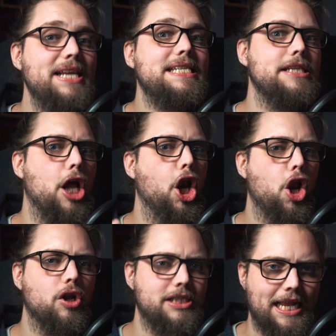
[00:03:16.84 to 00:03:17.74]
This is a
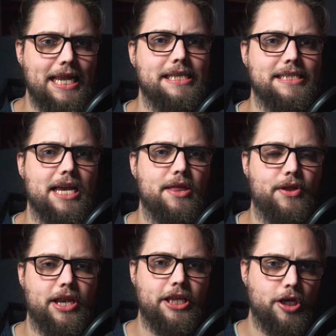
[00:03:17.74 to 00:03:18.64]
lot easier
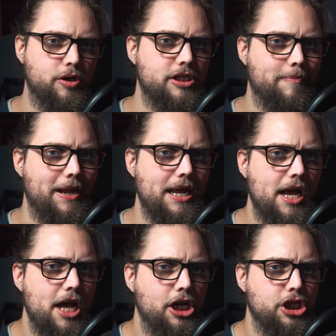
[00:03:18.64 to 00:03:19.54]
than it used to be,
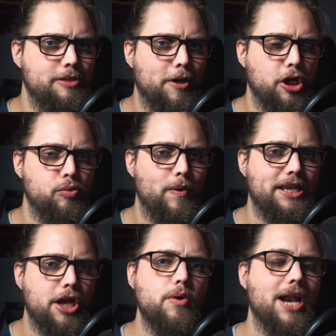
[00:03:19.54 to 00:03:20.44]
just because we
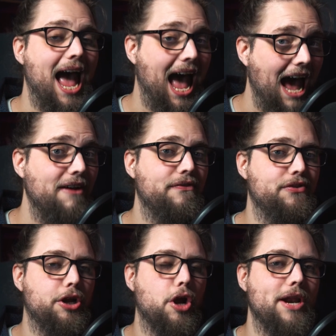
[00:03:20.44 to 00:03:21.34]
don't have
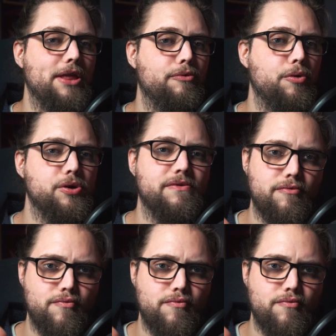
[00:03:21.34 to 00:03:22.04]
to go down the route of a